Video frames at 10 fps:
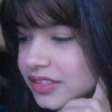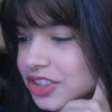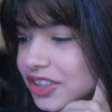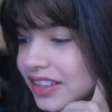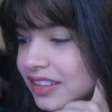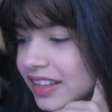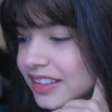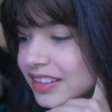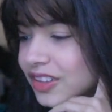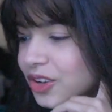Do you think like
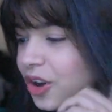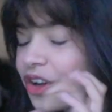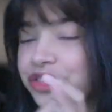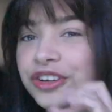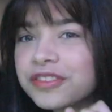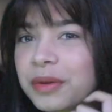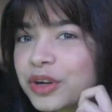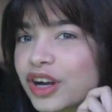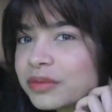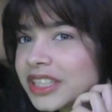all three of them
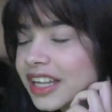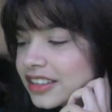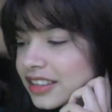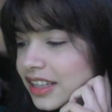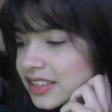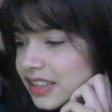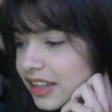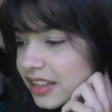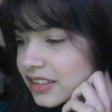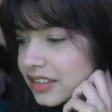will come together and dance at
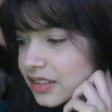the end?